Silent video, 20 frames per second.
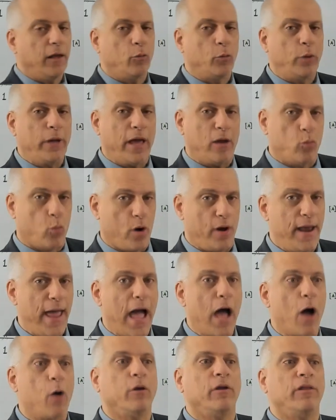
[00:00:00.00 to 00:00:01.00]
we had 1
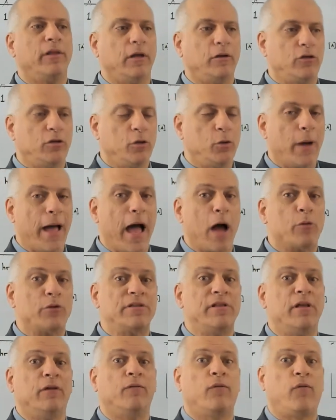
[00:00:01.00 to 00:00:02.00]
hour, then 2 hours,
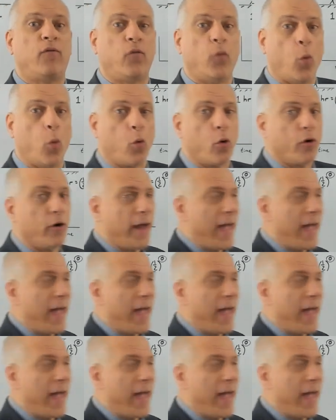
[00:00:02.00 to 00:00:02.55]
then 4